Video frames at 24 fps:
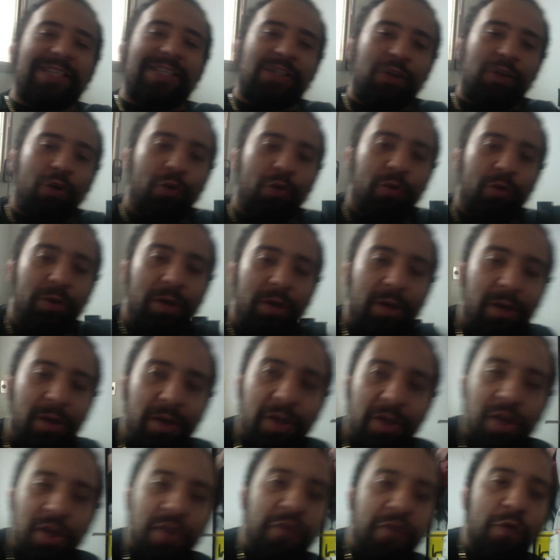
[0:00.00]
so
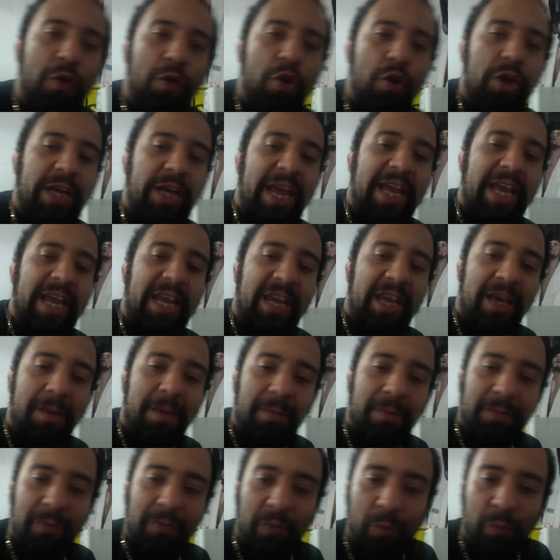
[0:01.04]
if you look at
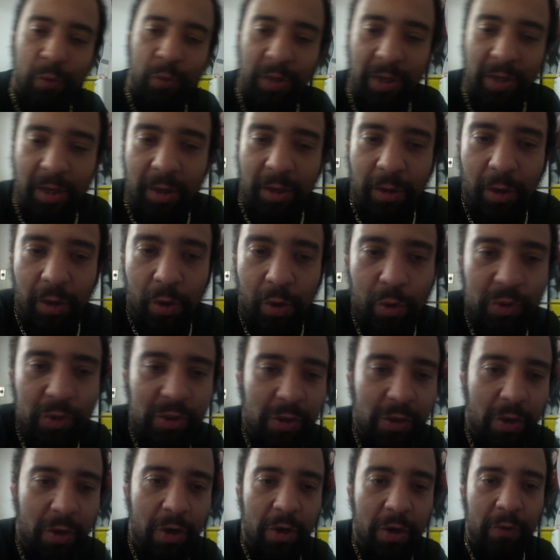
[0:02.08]
him with the clothes
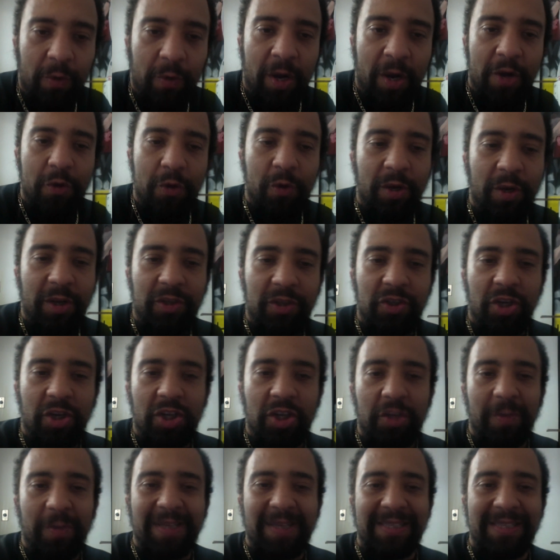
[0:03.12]
on, are you gonna
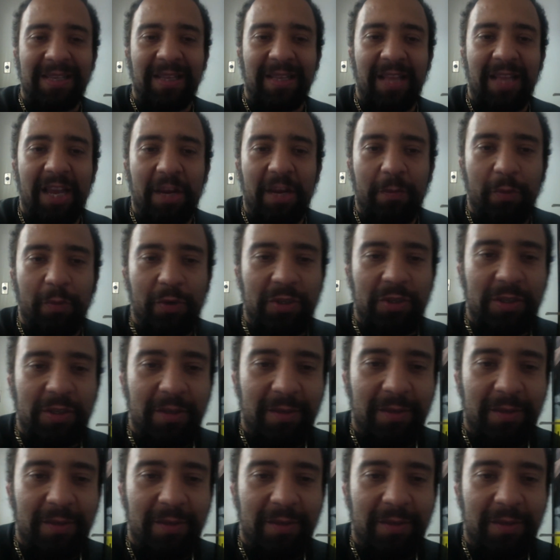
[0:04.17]
judge him as athletic person?